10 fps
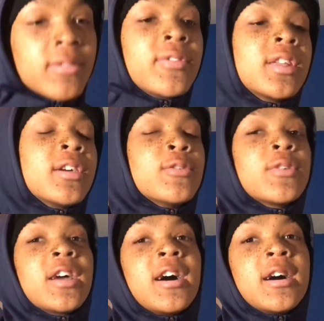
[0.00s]
video for
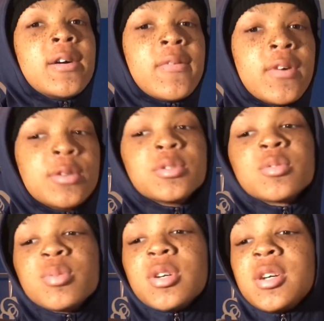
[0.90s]
y'all folks,
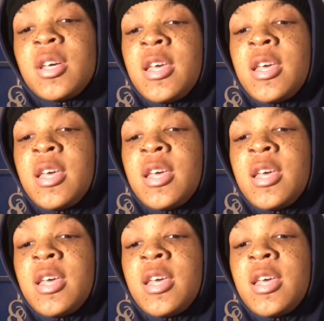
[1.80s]
bro.